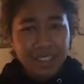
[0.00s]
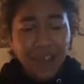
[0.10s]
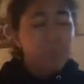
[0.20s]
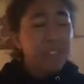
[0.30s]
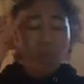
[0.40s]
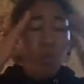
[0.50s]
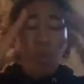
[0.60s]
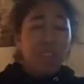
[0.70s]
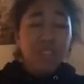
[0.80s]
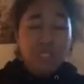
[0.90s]
I was like, what are
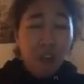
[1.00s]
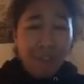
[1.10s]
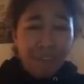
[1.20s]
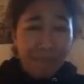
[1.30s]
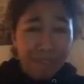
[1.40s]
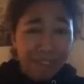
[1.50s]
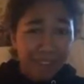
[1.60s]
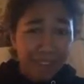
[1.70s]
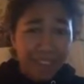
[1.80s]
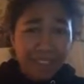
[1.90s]
you talking about?
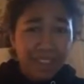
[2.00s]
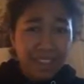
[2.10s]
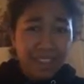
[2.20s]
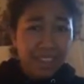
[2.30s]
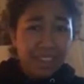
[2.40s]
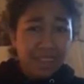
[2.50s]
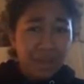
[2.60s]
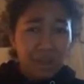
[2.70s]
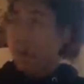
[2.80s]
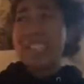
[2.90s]
Like,
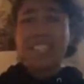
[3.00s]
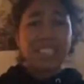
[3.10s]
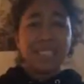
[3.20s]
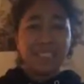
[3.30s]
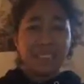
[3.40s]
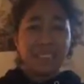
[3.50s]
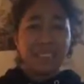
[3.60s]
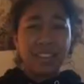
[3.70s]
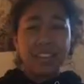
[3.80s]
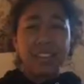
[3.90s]
what?
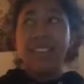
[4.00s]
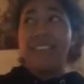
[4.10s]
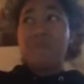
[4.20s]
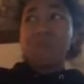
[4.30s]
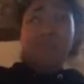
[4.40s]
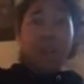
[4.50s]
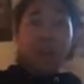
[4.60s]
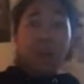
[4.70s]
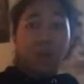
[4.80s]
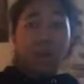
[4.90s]
Leave me
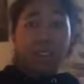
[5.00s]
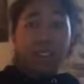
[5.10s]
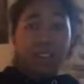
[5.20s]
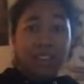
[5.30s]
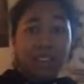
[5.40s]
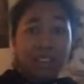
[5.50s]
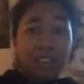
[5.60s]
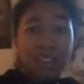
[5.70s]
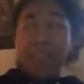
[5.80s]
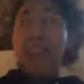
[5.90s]
alone. Like,